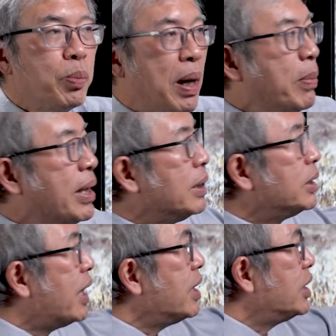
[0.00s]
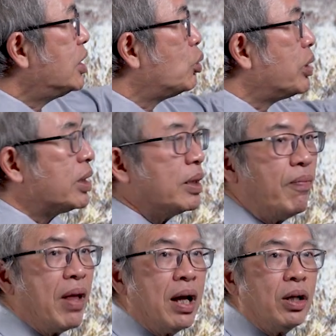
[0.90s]
remember Genesis
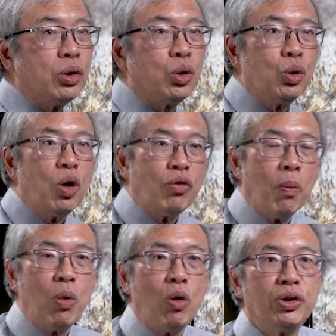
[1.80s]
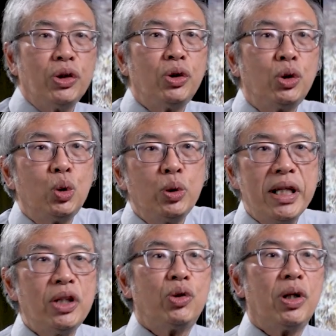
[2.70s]
written to from Moses to
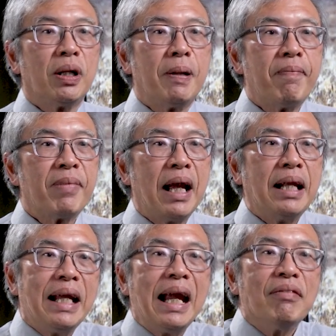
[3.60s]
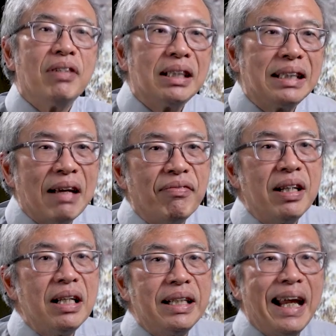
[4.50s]
Israel, and they have a
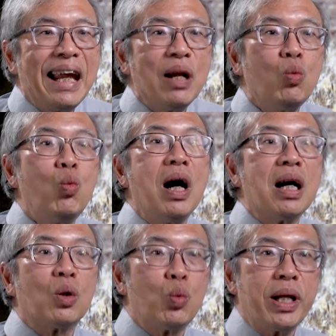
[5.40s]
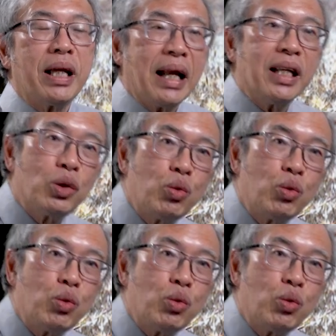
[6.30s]
seven-day work week, and it's